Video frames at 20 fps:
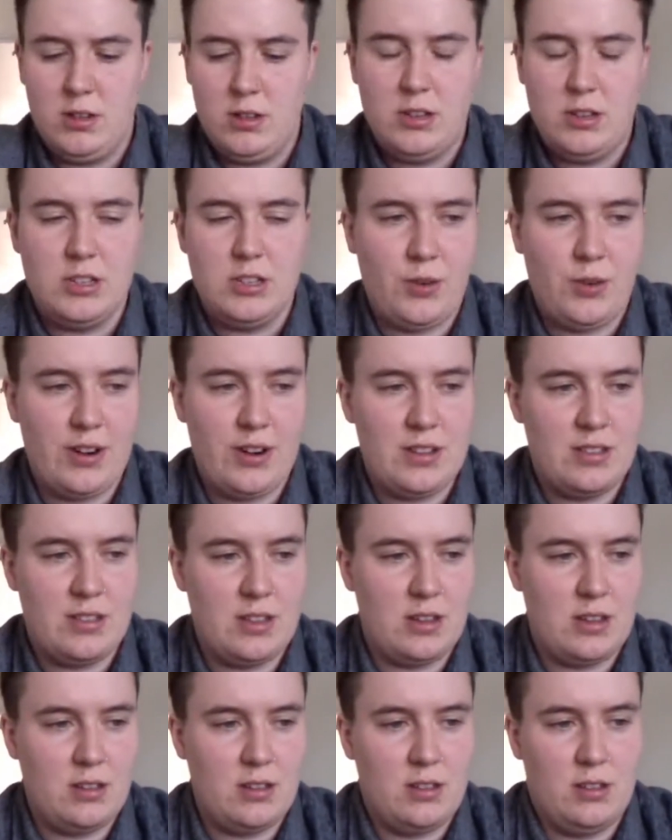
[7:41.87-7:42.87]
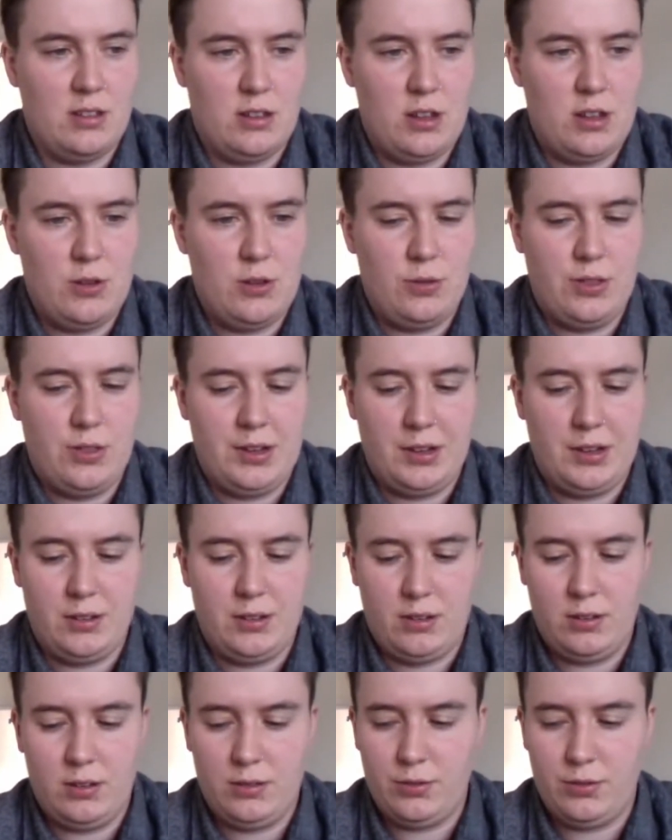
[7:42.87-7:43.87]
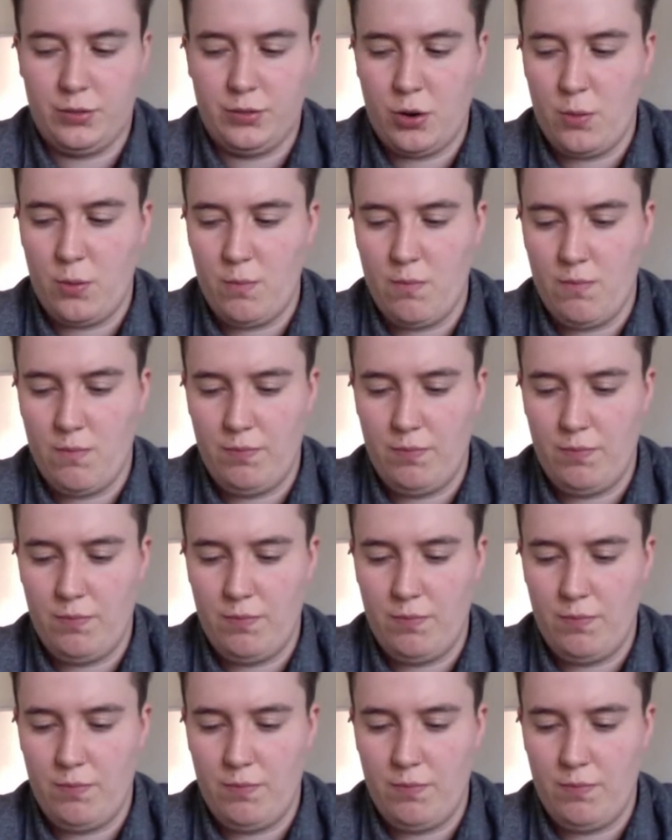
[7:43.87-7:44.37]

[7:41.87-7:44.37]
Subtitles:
Is there anything that you think from